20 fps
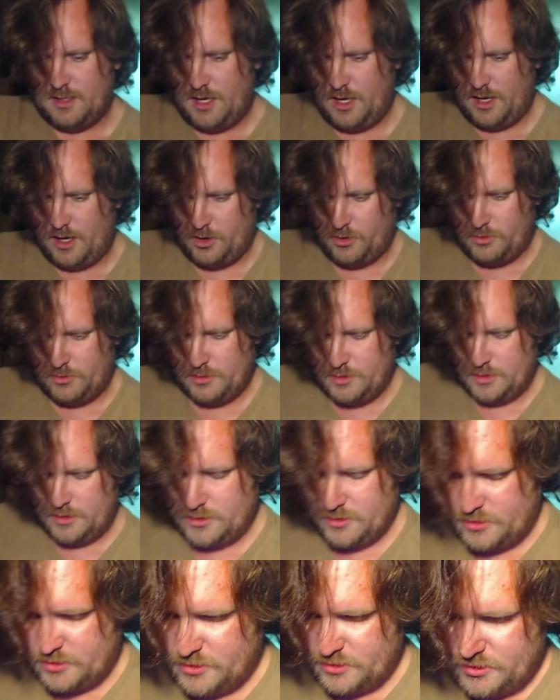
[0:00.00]
Oh.
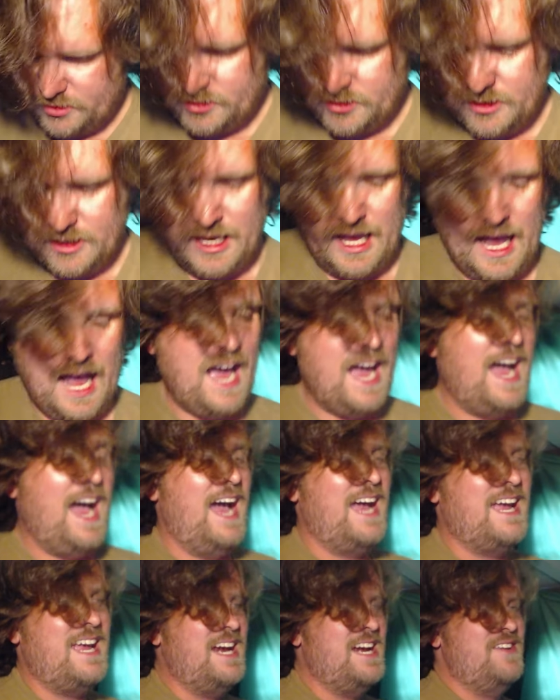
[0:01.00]

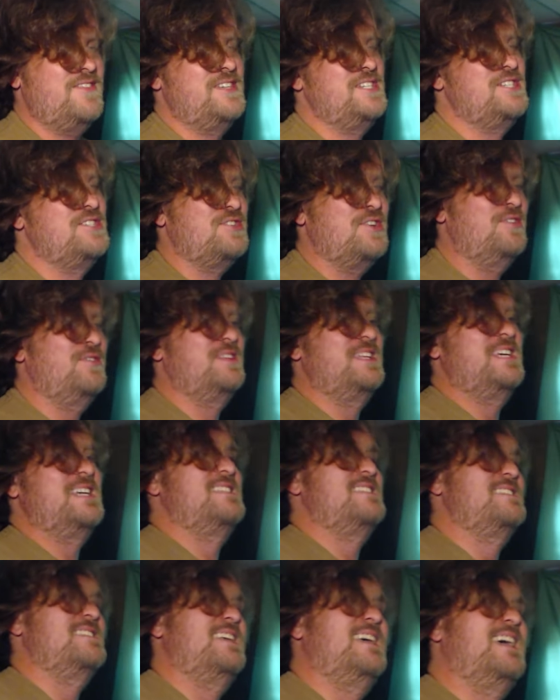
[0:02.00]
I can't even show
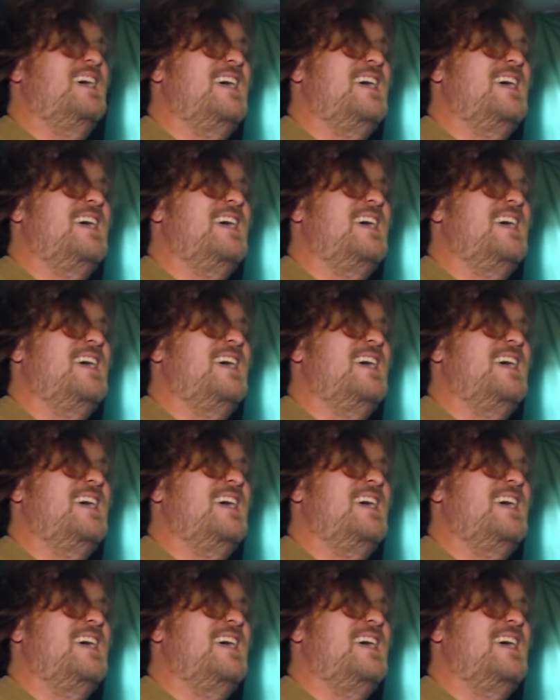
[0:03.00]
this.